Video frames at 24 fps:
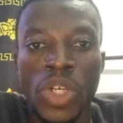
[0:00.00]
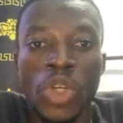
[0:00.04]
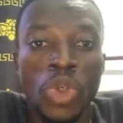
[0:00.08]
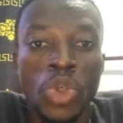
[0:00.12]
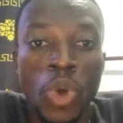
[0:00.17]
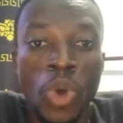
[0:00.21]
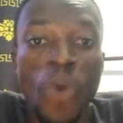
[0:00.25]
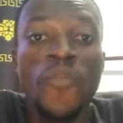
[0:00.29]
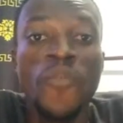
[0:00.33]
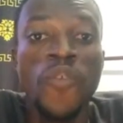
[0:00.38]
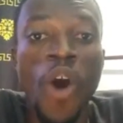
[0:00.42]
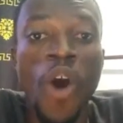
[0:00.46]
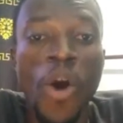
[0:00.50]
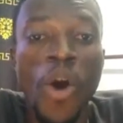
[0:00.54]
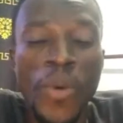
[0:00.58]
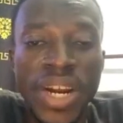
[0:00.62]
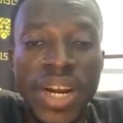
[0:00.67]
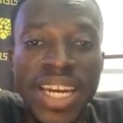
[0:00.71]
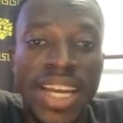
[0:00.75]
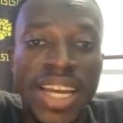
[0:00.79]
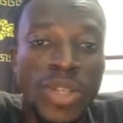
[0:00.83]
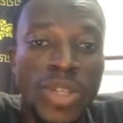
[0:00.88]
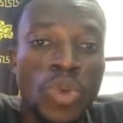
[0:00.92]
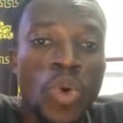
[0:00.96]
So
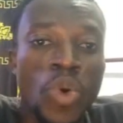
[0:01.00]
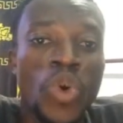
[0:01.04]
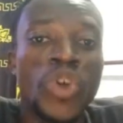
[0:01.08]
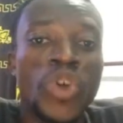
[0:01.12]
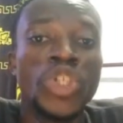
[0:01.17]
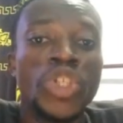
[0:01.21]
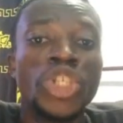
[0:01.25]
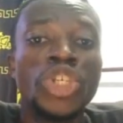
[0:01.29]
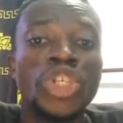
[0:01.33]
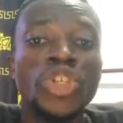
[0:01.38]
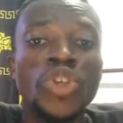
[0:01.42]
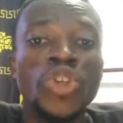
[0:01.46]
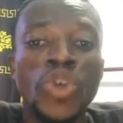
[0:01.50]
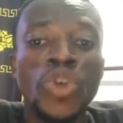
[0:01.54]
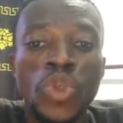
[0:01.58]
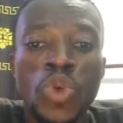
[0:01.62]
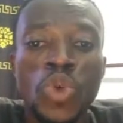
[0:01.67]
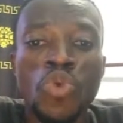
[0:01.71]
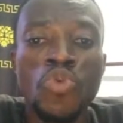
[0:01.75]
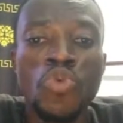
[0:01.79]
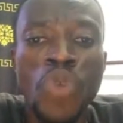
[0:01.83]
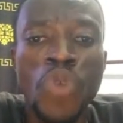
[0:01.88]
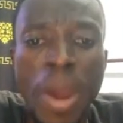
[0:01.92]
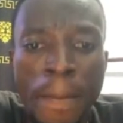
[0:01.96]
foreigners will continue
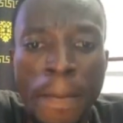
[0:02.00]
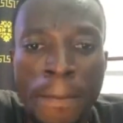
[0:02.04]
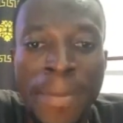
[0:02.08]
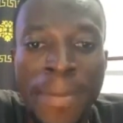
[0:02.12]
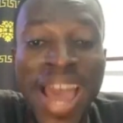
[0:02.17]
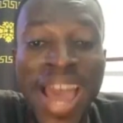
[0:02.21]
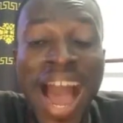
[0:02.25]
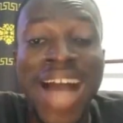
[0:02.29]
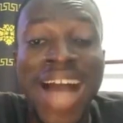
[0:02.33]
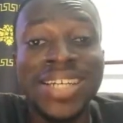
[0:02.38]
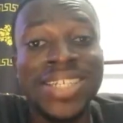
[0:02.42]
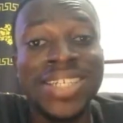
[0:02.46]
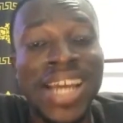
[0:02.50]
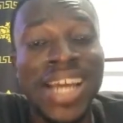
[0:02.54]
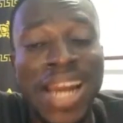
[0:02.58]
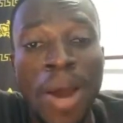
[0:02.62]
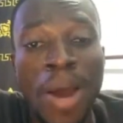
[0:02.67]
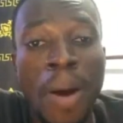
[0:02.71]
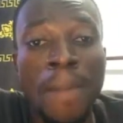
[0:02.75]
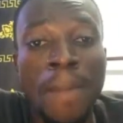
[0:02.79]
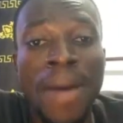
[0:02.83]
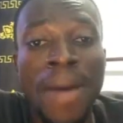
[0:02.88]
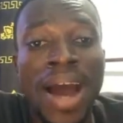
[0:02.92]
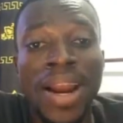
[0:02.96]
to rape. May Asha
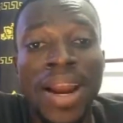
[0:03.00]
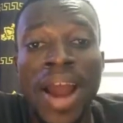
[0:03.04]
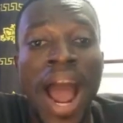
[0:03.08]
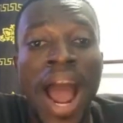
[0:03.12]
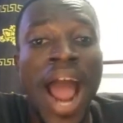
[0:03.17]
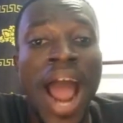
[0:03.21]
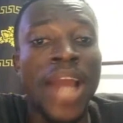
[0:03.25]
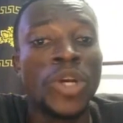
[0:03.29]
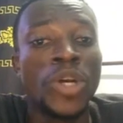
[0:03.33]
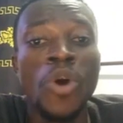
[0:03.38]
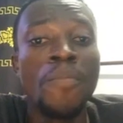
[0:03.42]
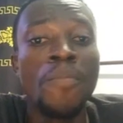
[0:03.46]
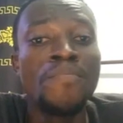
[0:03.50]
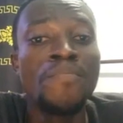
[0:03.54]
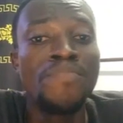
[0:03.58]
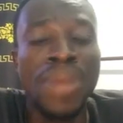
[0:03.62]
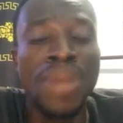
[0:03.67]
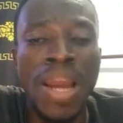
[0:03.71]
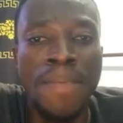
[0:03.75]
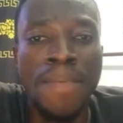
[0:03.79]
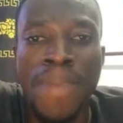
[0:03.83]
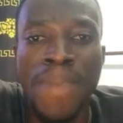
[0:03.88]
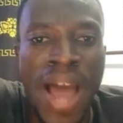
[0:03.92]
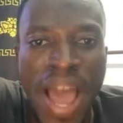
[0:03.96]
now, and I don't
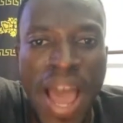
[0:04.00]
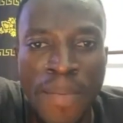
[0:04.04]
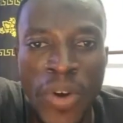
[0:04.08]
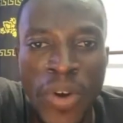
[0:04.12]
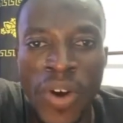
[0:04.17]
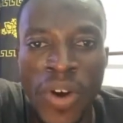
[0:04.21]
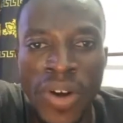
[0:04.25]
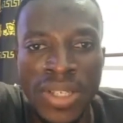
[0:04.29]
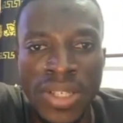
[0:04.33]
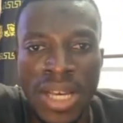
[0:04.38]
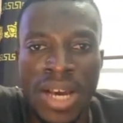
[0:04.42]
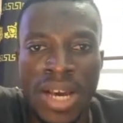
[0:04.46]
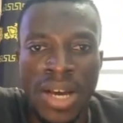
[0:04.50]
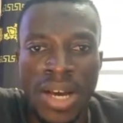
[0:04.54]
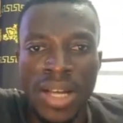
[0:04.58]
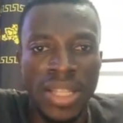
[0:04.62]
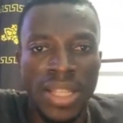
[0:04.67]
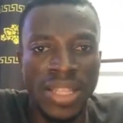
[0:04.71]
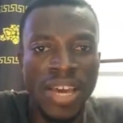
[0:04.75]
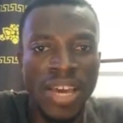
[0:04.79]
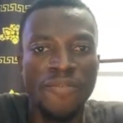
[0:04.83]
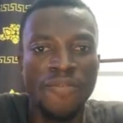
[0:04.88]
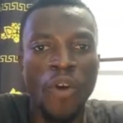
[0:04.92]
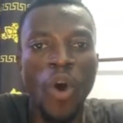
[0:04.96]
blame her because
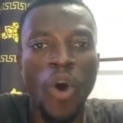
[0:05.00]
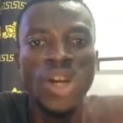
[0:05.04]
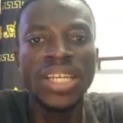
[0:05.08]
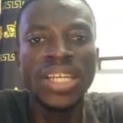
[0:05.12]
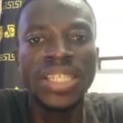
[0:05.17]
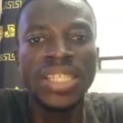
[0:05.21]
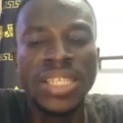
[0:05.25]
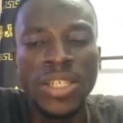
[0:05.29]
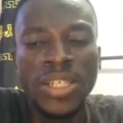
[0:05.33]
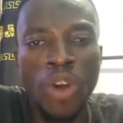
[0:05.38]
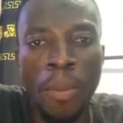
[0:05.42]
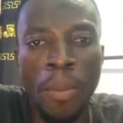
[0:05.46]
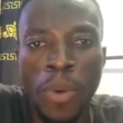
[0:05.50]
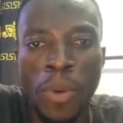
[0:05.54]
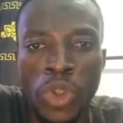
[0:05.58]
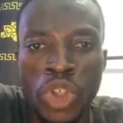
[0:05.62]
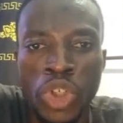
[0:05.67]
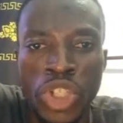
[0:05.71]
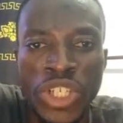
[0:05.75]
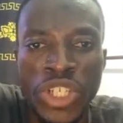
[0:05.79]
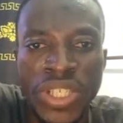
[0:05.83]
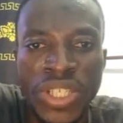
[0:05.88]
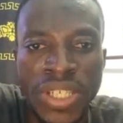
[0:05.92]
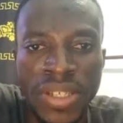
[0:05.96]
they've only seen
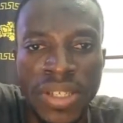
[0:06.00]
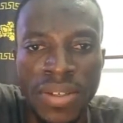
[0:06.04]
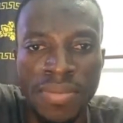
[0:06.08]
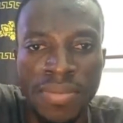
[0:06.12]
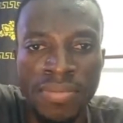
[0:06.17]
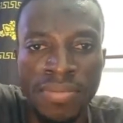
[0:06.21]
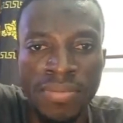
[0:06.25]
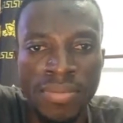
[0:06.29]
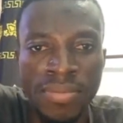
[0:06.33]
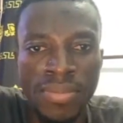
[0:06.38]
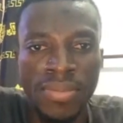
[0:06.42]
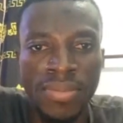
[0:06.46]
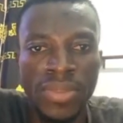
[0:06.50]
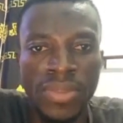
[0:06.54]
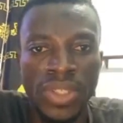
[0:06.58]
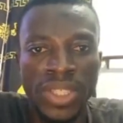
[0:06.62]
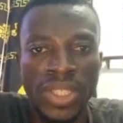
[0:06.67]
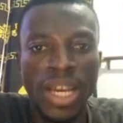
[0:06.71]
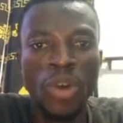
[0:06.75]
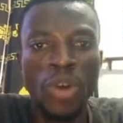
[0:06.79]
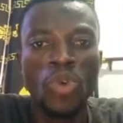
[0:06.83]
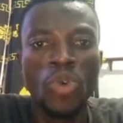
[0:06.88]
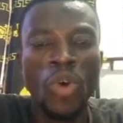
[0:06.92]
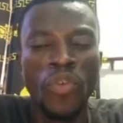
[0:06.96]
opportunity.
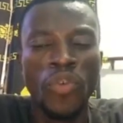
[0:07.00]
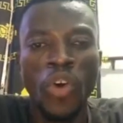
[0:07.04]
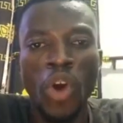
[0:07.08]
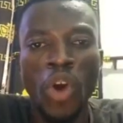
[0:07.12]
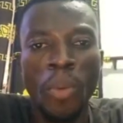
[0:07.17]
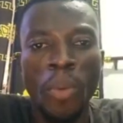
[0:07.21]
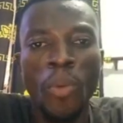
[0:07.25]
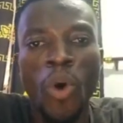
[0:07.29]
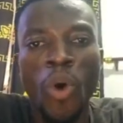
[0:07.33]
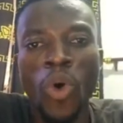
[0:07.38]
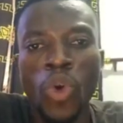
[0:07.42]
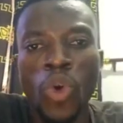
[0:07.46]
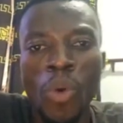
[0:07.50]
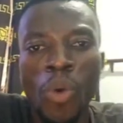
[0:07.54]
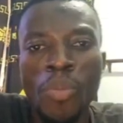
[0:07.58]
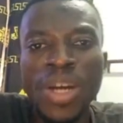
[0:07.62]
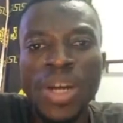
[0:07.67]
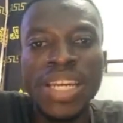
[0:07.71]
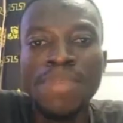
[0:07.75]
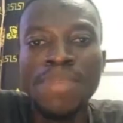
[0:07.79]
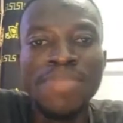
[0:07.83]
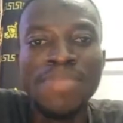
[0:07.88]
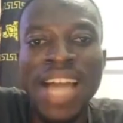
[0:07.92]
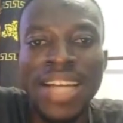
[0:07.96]

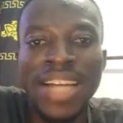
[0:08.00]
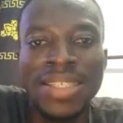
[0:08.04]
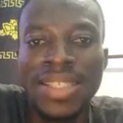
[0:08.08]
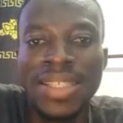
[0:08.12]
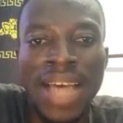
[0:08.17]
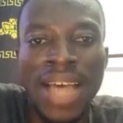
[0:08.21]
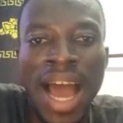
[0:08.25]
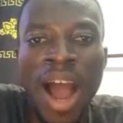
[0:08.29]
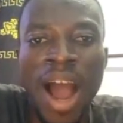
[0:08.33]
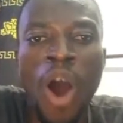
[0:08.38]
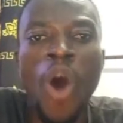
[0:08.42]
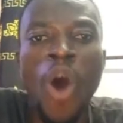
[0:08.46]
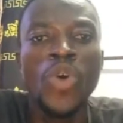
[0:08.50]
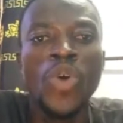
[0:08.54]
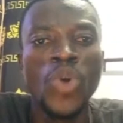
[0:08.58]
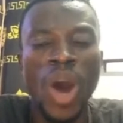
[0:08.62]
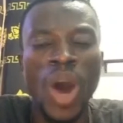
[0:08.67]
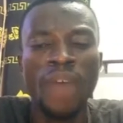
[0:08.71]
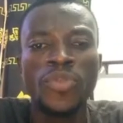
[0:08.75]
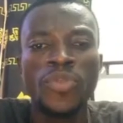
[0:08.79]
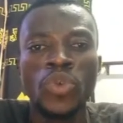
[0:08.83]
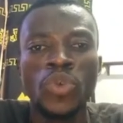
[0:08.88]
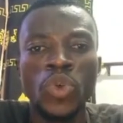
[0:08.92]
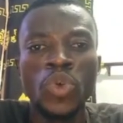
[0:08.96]
All you
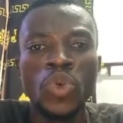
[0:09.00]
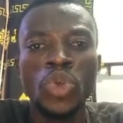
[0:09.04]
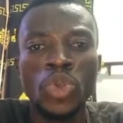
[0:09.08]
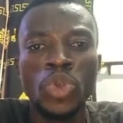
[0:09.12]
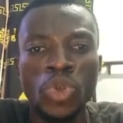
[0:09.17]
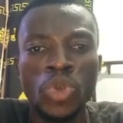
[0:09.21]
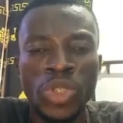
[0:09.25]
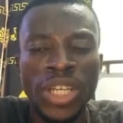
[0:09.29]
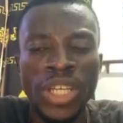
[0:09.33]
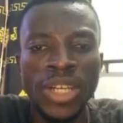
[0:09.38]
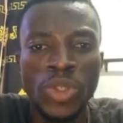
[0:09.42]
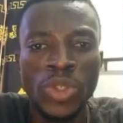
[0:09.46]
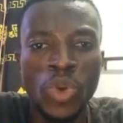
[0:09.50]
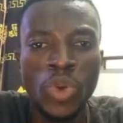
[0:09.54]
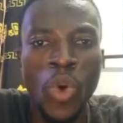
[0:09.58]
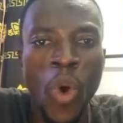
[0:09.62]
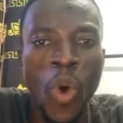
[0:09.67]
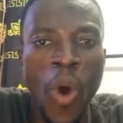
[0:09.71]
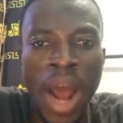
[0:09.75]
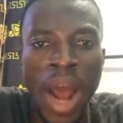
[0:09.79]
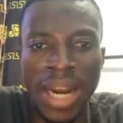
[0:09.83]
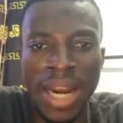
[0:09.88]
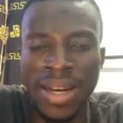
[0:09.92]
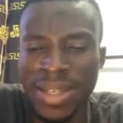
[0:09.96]
have to do is to just
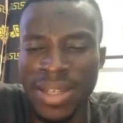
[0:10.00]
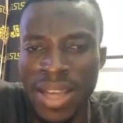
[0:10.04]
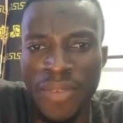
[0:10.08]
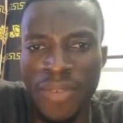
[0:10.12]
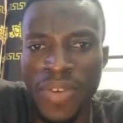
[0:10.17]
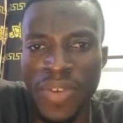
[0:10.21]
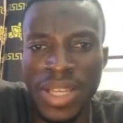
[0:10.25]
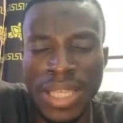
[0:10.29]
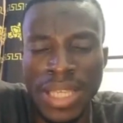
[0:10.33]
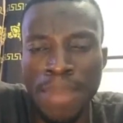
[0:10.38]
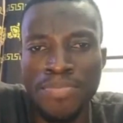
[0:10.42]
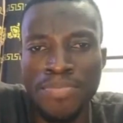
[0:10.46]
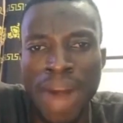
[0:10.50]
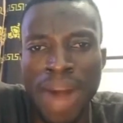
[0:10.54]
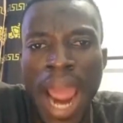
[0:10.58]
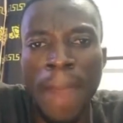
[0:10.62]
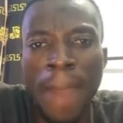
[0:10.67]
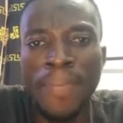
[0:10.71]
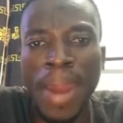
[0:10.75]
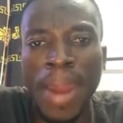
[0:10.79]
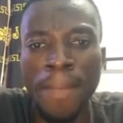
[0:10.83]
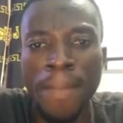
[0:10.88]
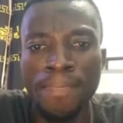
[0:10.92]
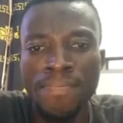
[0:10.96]
go and your friends and
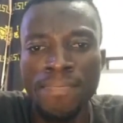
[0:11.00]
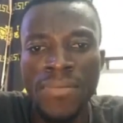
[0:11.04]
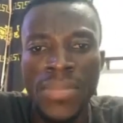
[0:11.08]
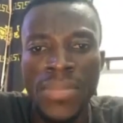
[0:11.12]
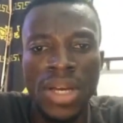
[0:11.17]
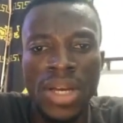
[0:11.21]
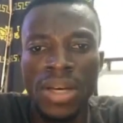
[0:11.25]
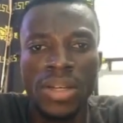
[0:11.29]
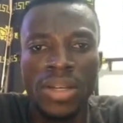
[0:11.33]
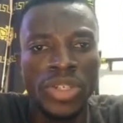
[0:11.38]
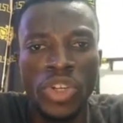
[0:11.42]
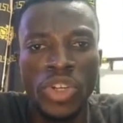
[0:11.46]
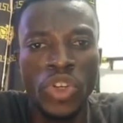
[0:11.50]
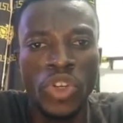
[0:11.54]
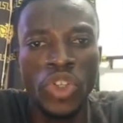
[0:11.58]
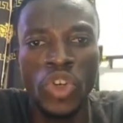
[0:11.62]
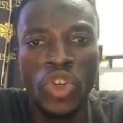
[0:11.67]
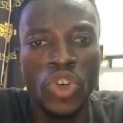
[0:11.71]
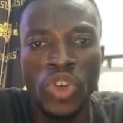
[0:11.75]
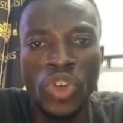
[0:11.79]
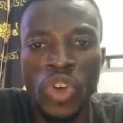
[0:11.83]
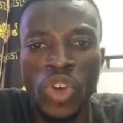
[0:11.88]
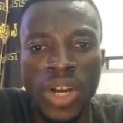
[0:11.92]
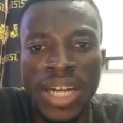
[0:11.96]
bribe them.
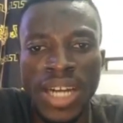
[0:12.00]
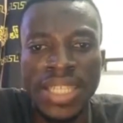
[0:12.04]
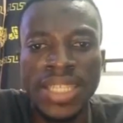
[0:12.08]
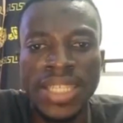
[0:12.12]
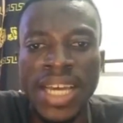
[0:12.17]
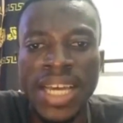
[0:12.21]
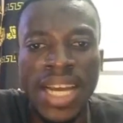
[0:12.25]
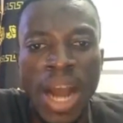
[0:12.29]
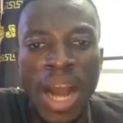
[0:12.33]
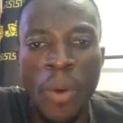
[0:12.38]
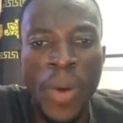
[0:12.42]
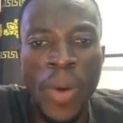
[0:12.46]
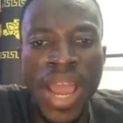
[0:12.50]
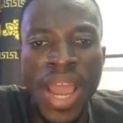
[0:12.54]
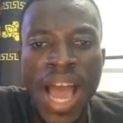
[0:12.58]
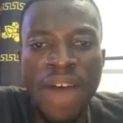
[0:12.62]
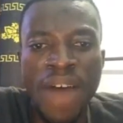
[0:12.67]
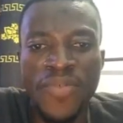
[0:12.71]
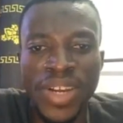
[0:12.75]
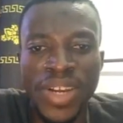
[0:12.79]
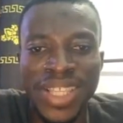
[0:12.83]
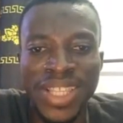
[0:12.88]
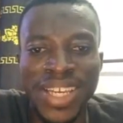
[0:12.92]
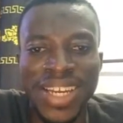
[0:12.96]
You can take away
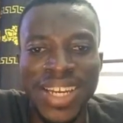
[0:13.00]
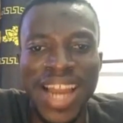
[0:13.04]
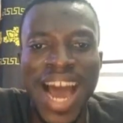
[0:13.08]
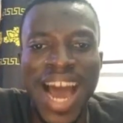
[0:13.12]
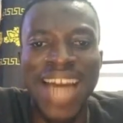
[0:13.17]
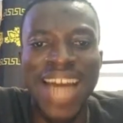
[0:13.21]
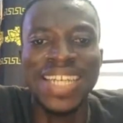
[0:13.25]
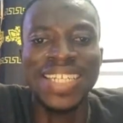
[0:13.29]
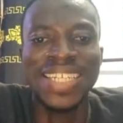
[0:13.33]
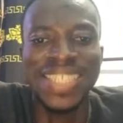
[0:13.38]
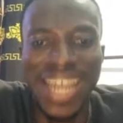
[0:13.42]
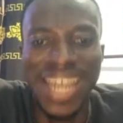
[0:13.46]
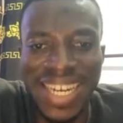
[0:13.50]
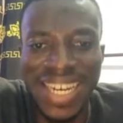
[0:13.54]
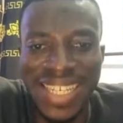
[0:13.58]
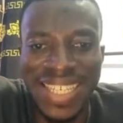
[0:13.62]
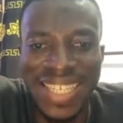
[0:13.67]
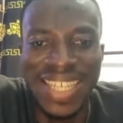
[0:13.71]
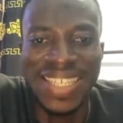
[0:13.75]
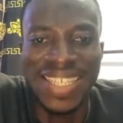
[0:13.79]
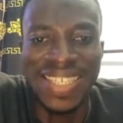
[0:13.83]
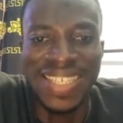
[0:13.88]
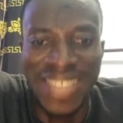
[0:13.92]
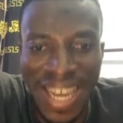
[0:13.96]
everything, and that
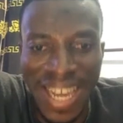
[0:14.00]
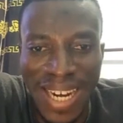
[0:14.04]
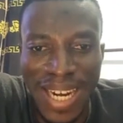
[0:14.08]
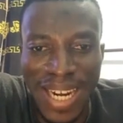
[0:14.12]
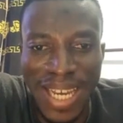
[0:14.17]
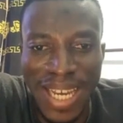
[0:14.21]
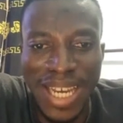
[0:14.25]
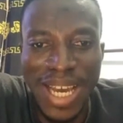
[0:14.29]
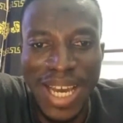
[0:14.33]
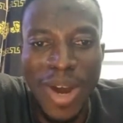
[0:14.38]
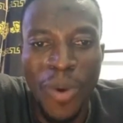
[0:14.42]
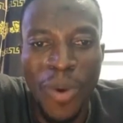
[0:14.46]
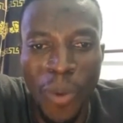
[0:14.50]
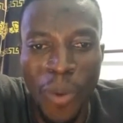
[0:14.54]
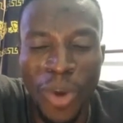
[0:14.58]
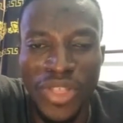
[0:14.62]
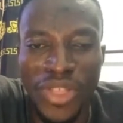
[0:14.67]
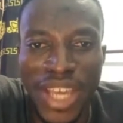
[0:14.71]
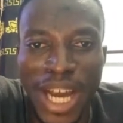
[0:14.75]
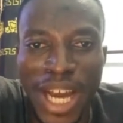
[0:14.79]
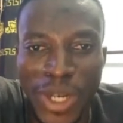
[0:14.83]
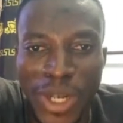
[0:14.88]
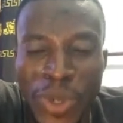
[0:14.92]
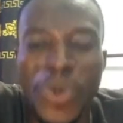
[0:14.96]
is exactly
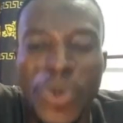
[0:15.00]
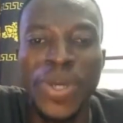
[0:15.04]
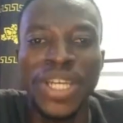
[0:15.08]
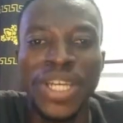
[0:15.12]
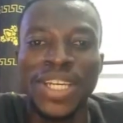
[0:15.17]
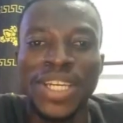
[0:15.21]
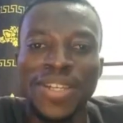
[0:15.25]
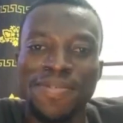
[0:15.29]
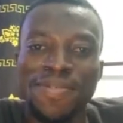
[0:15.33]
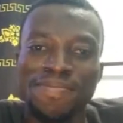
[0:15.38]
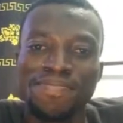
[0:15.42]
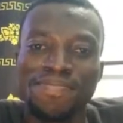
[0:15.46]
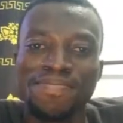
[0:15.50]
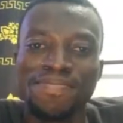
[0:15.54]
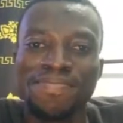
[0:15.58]
what they are doing.